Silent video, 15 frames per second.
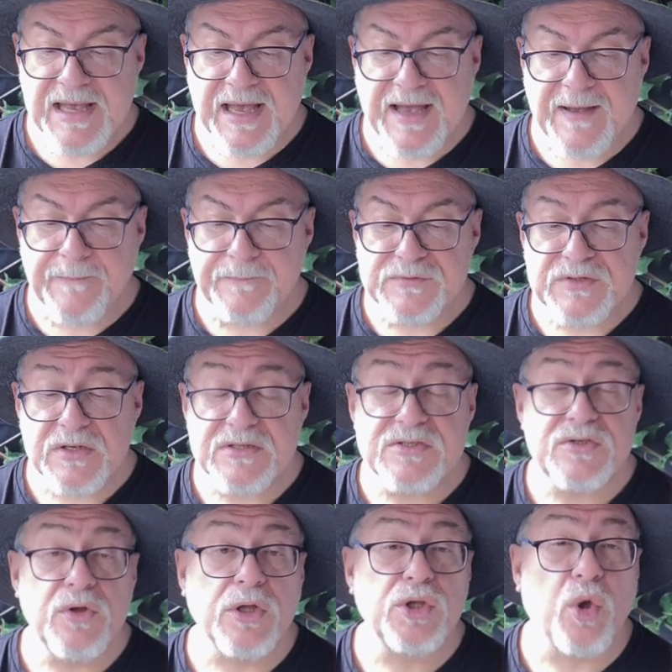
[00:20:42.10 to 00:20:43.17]
So
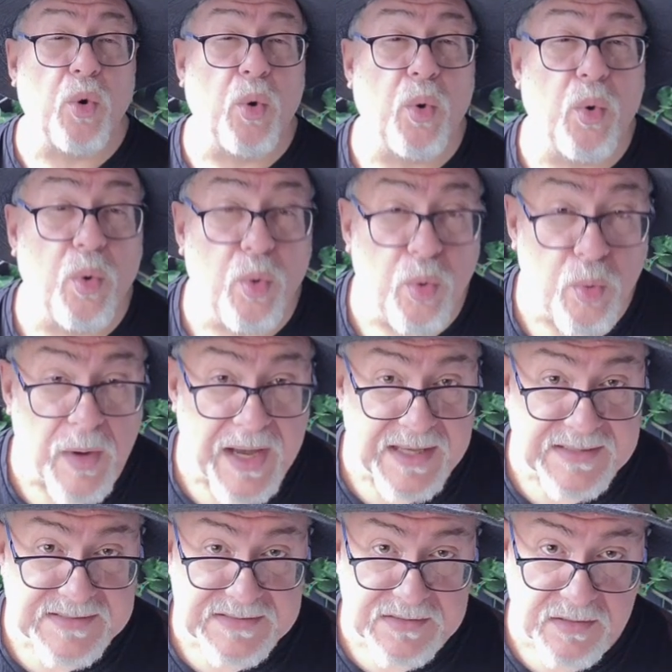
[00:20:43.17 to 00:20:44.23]
it's not
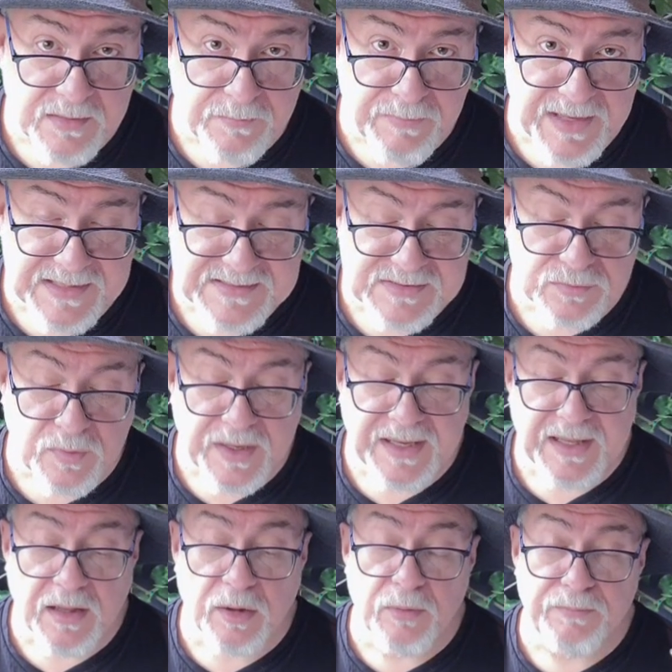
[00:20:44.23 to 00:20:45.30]
always the best
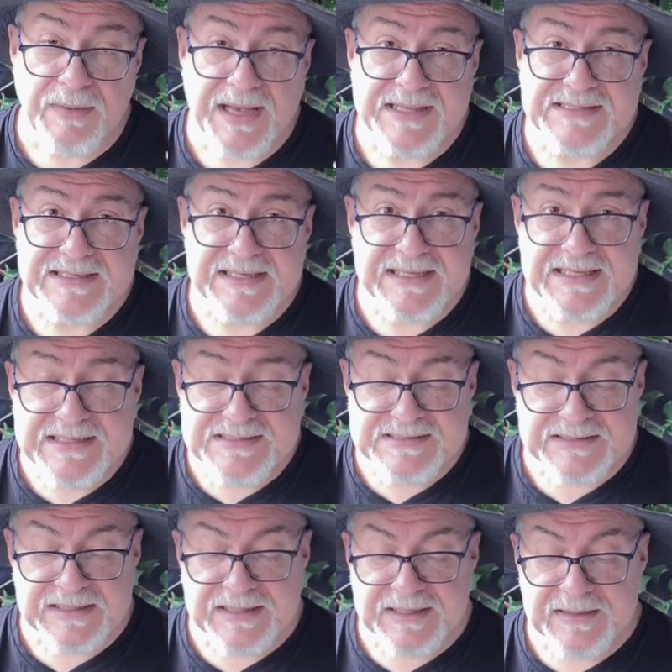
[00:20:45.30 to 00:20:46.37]
way, albeit
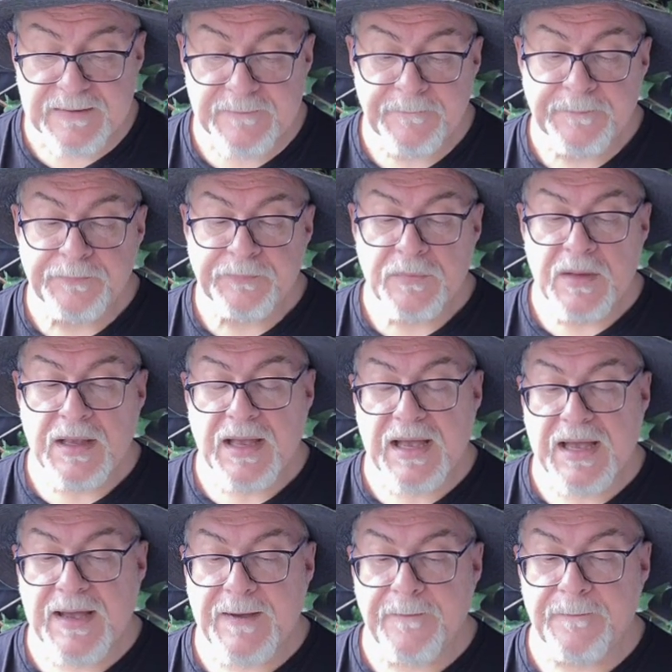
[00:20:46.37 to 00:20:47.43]
easy.
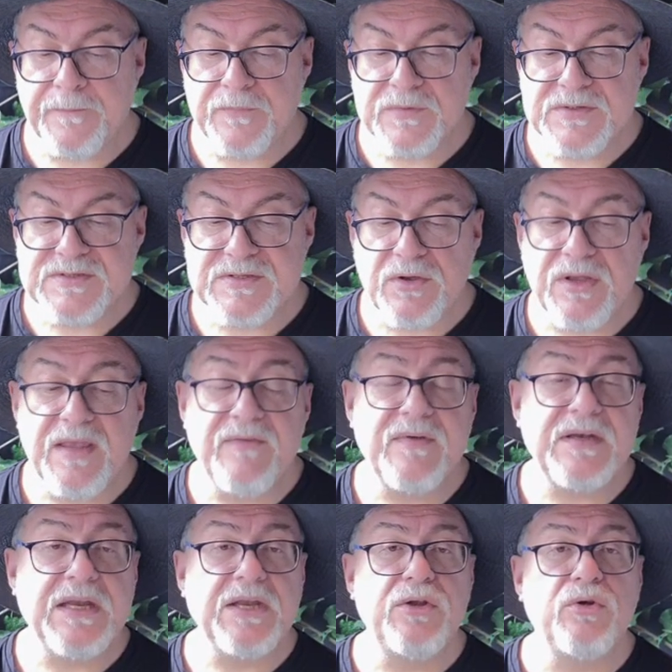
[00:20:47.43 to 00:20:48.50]
So
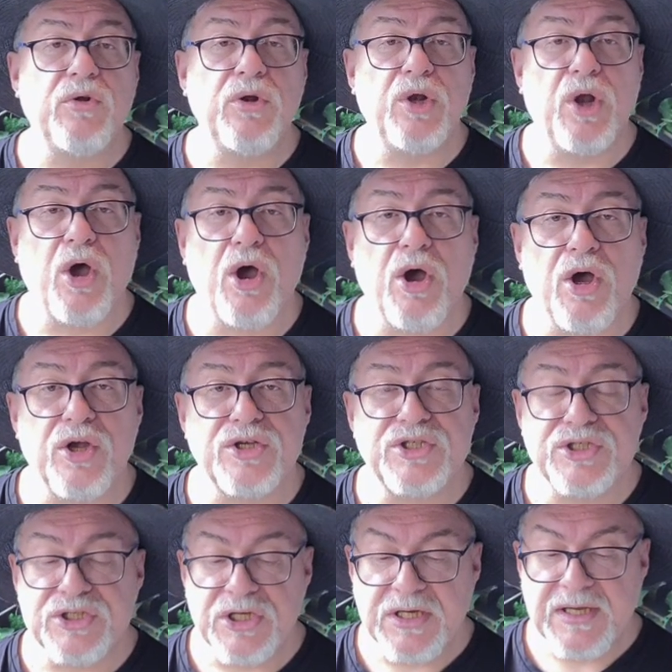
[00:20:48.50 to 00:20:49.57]
even in
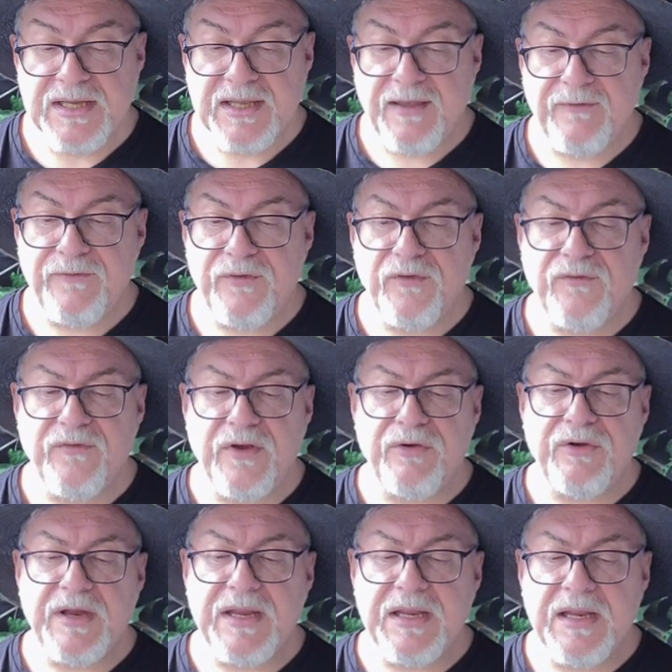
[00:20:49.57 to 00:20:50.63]
collage, if you're
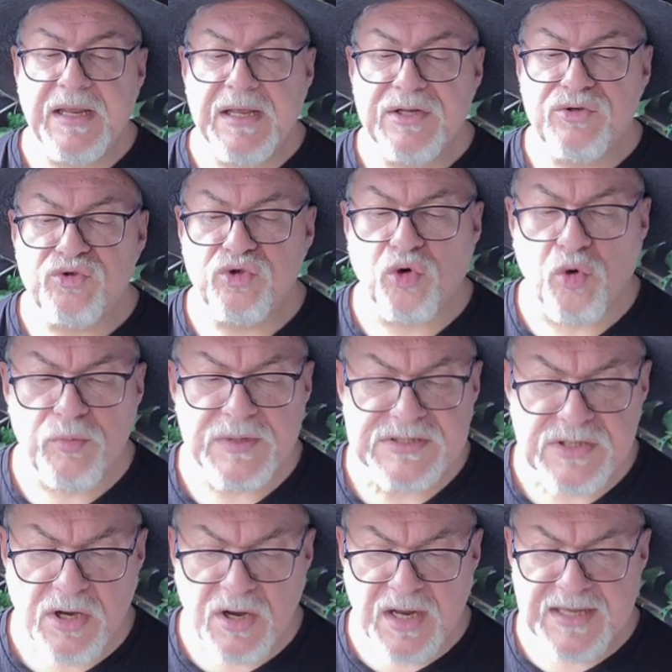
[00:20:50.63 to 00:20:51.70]
very
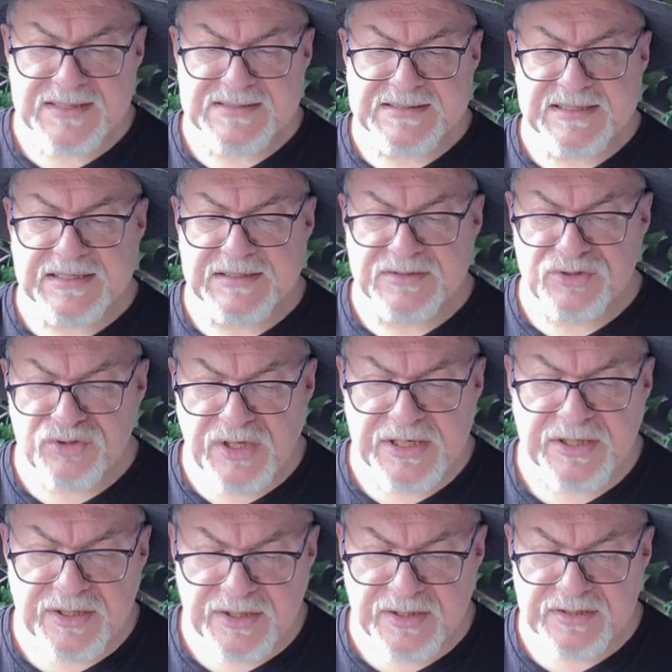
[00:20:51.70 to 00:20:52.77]
traumatized and
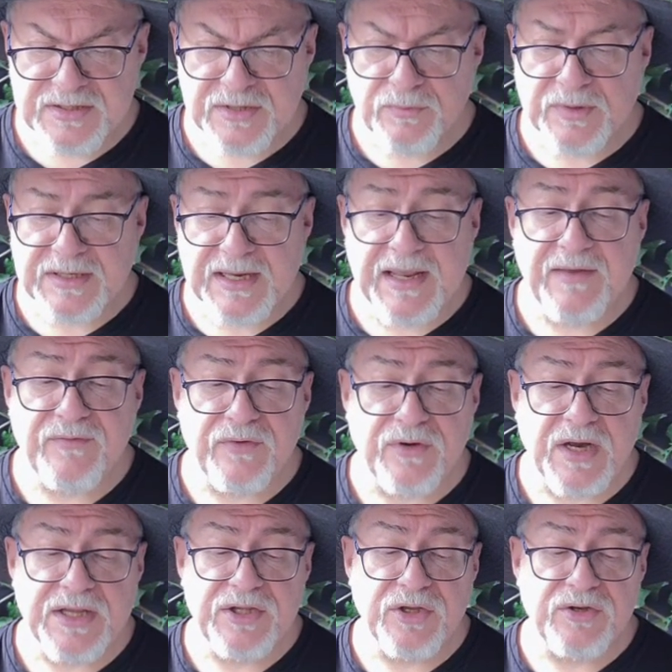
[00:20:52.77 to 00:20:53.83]
triggered and whatever,
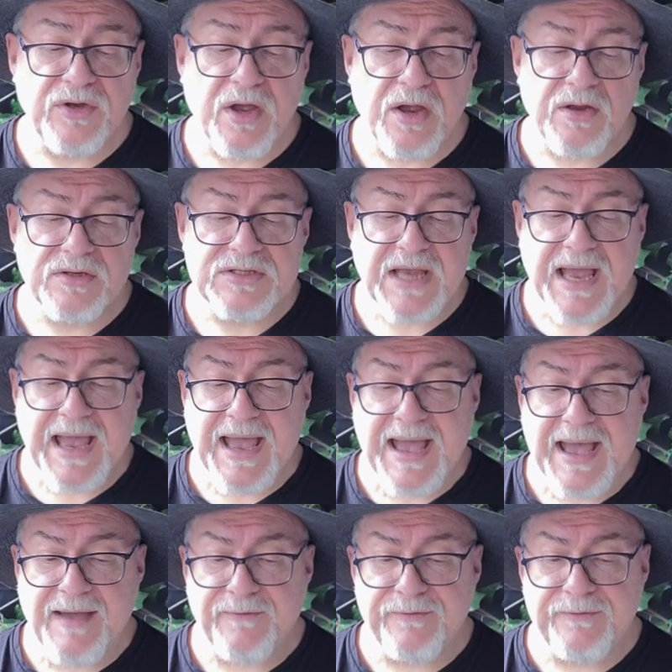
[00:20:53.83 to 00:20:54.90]
and you don't
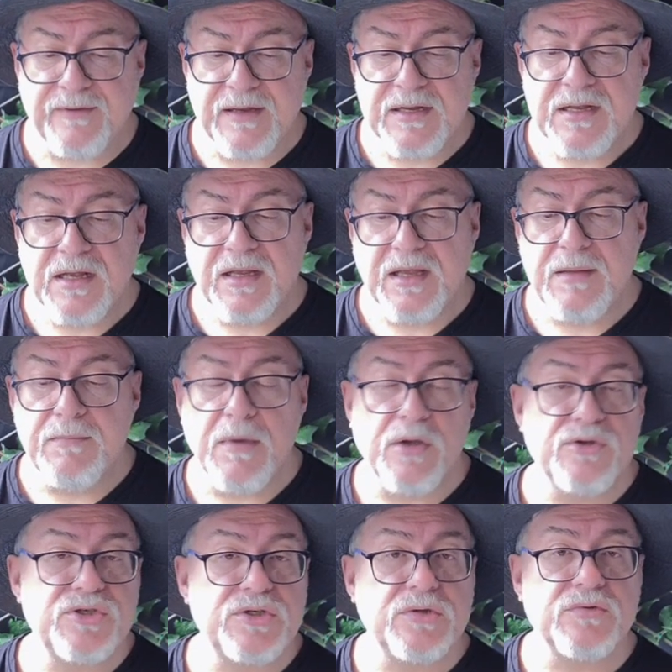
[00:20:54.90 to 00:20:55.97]
have
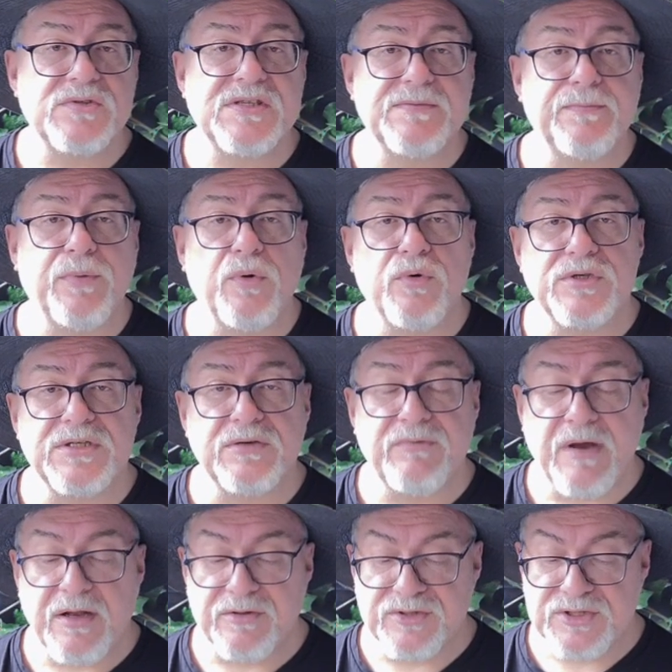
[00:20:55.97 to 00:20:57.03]
emotional support
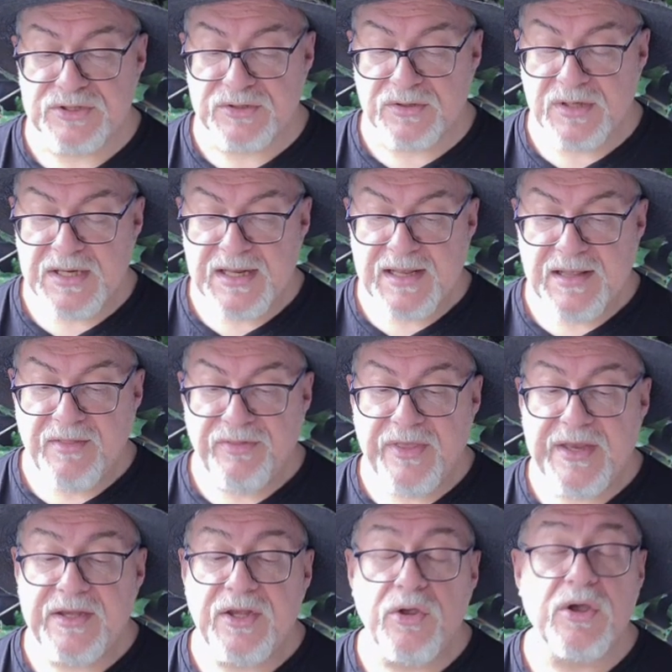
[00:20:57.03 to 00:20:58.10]
around you,
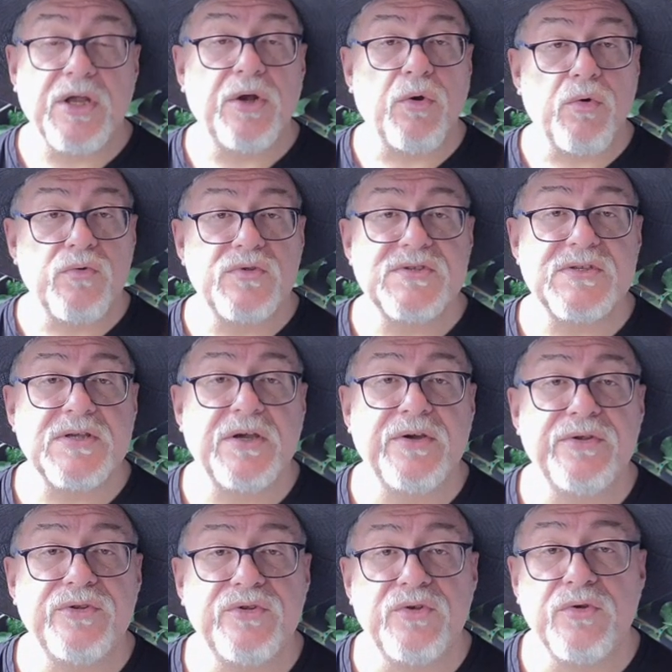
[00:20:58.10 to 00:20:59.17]
then you can also
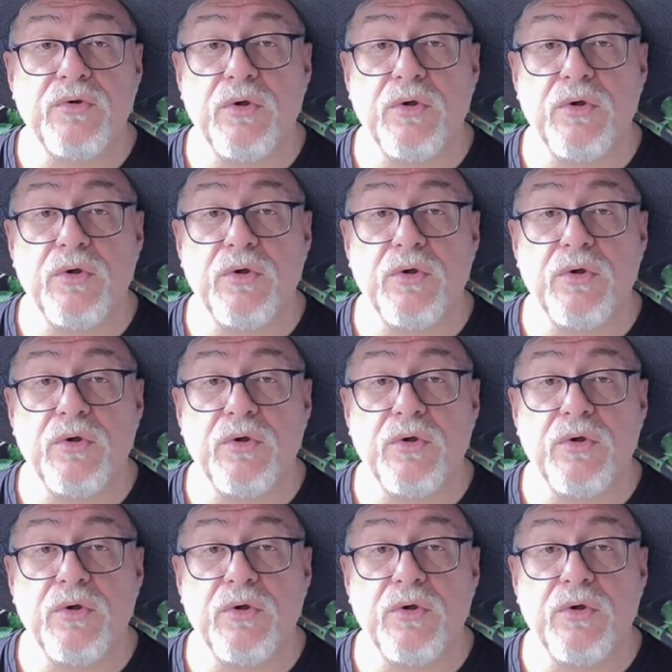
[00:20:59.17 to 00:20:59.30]
do